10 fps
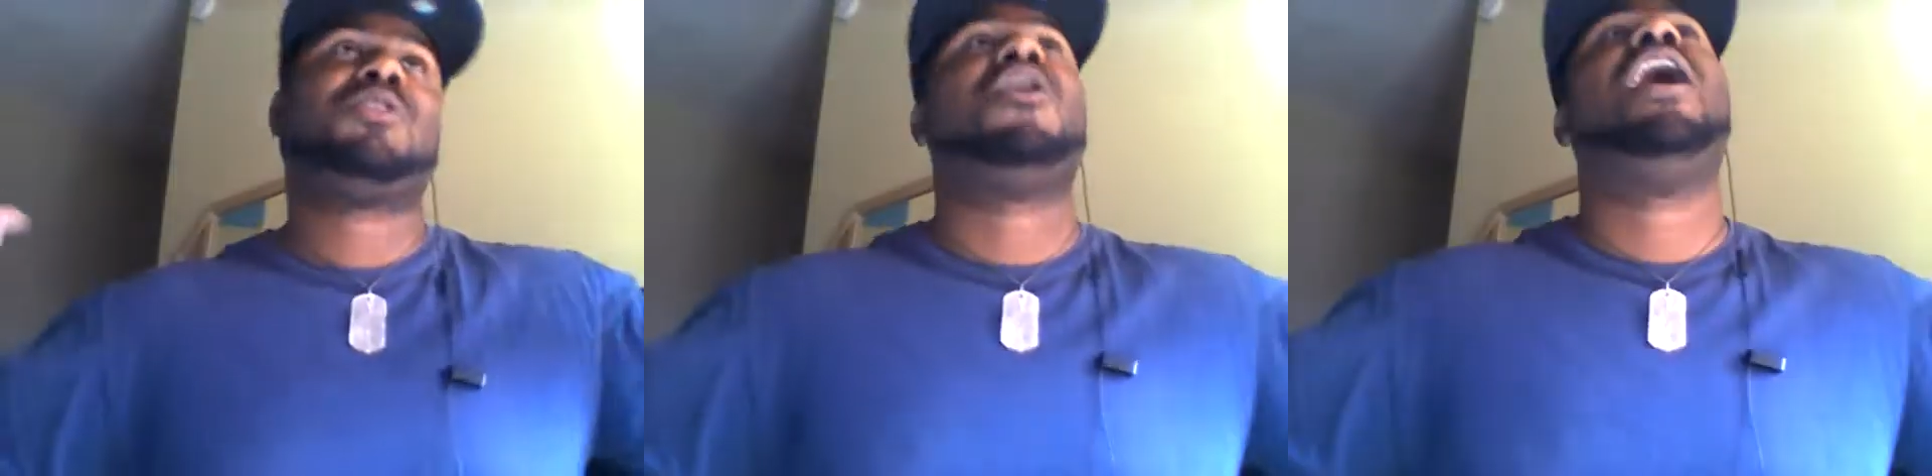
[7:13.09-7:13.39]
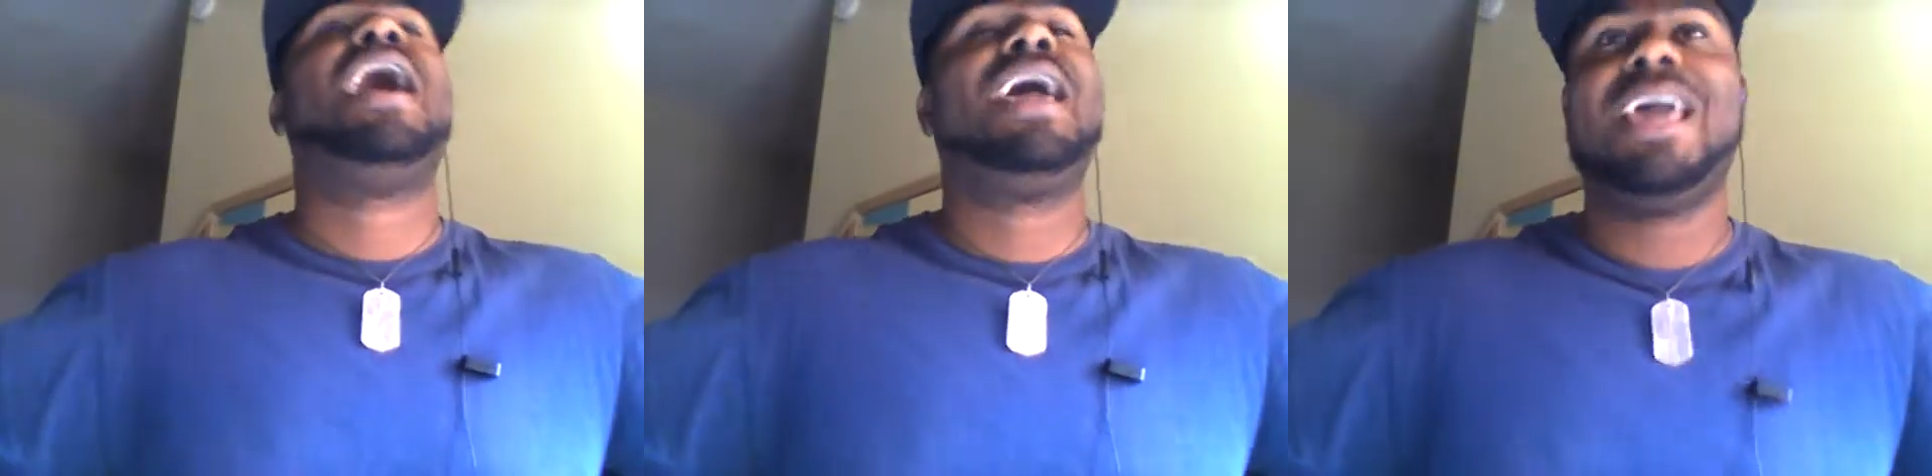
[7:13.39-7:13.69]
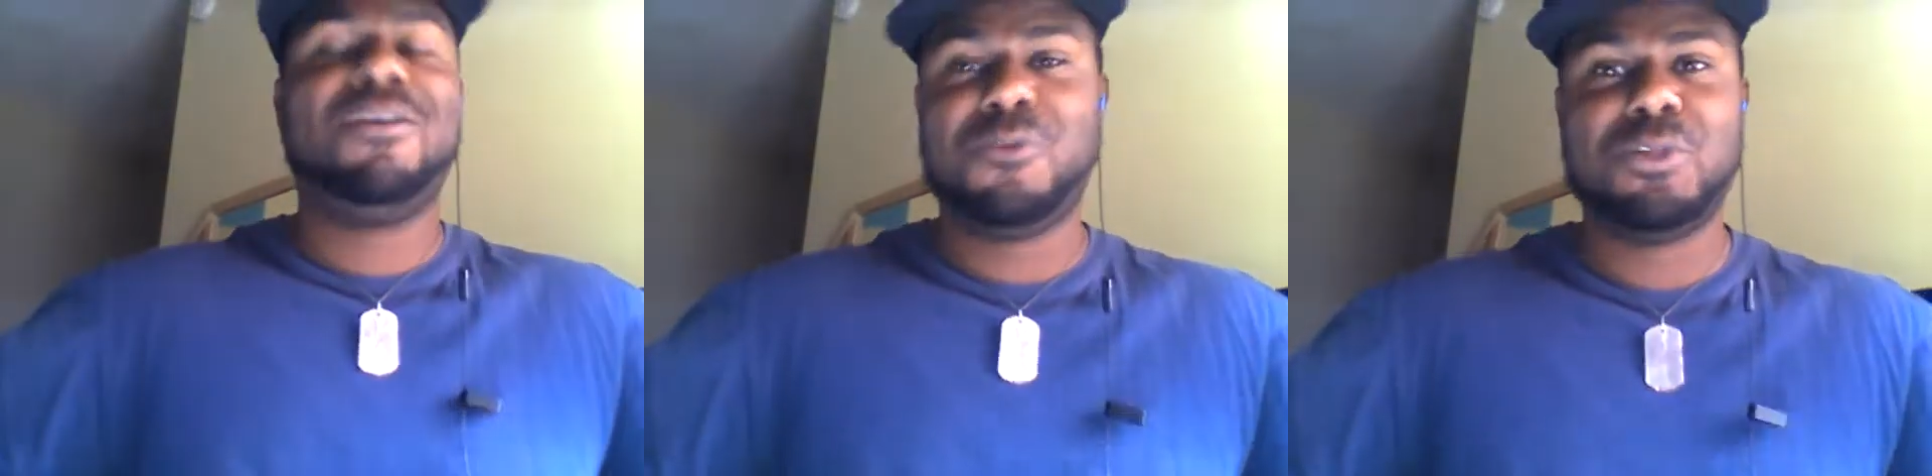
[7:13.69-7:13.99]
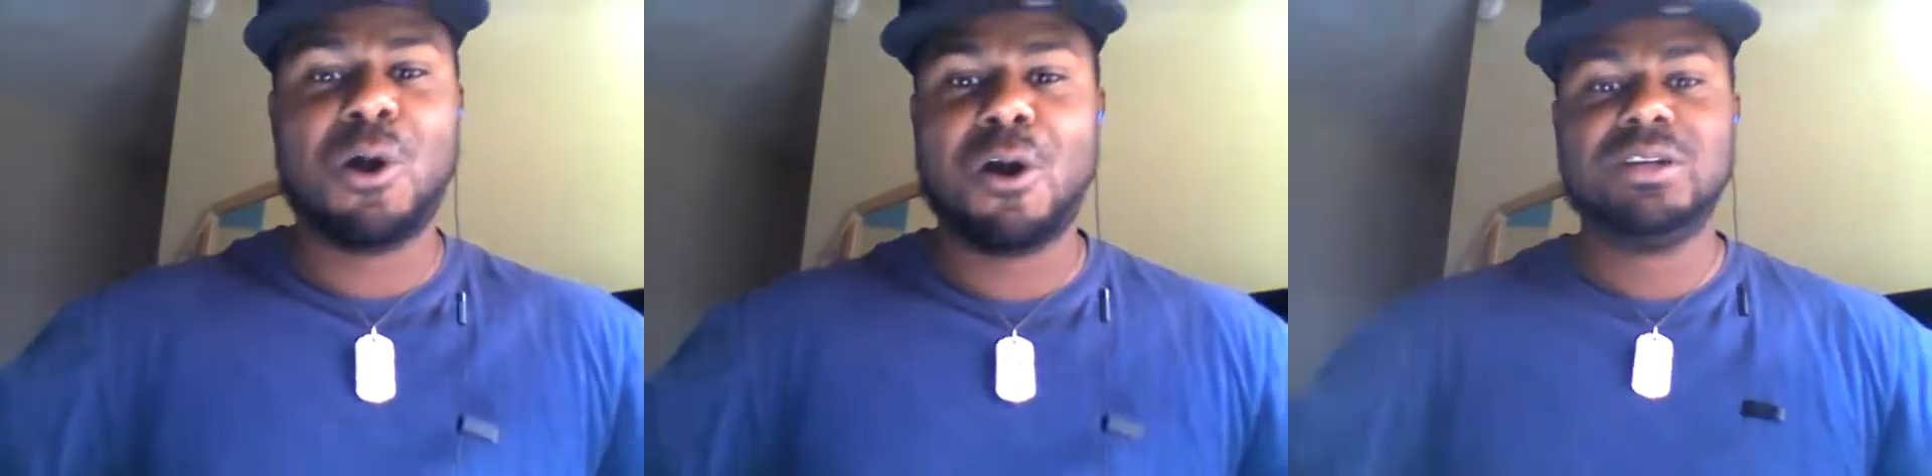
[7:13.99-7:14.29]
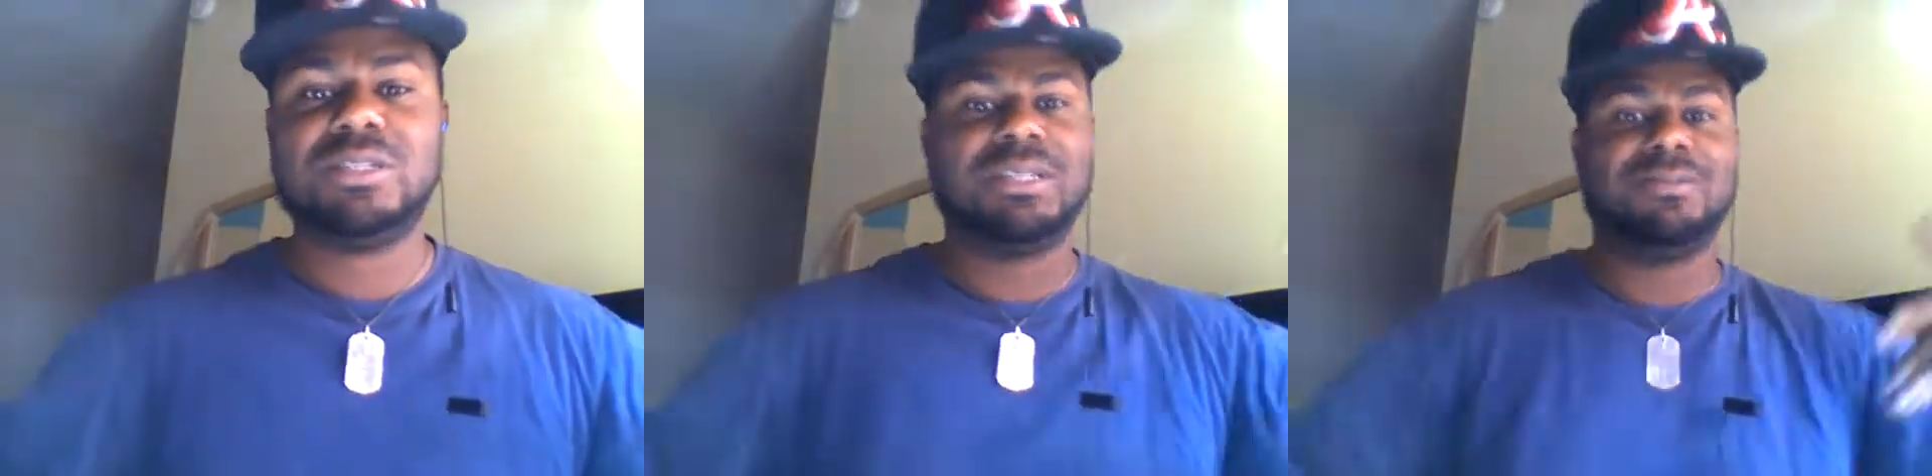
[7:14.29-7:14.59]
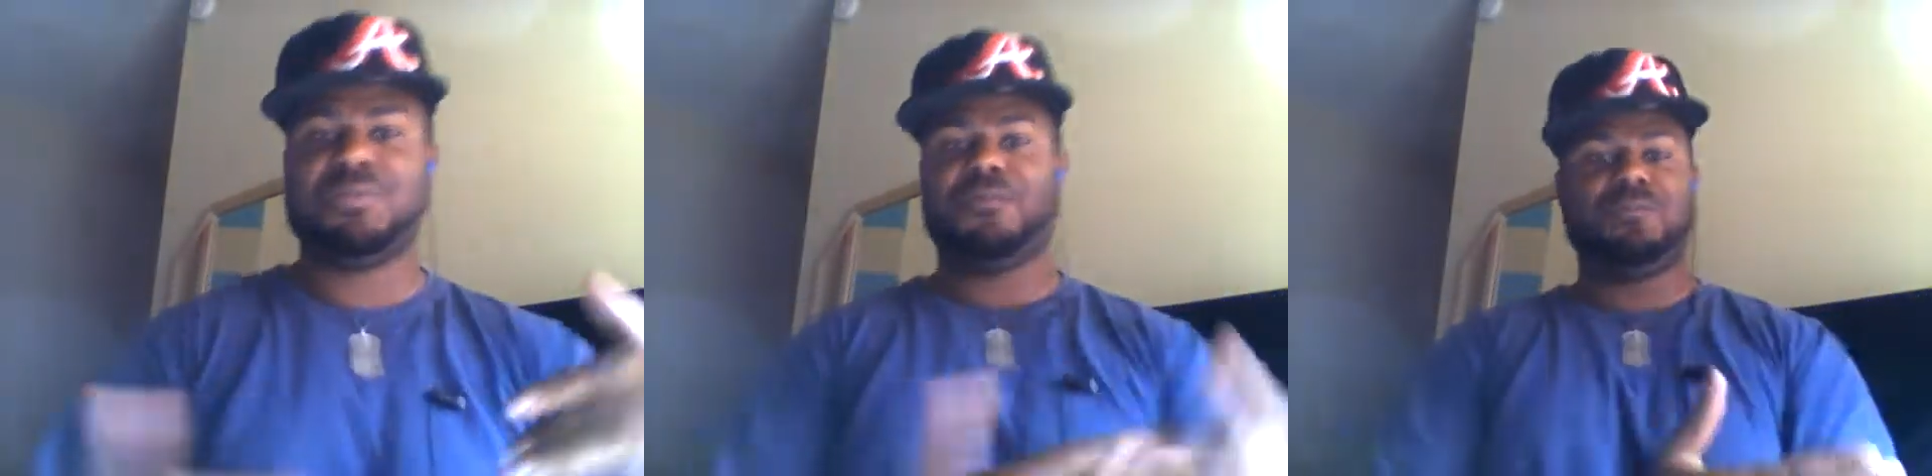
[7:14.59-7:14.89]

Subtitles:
cry for the artist and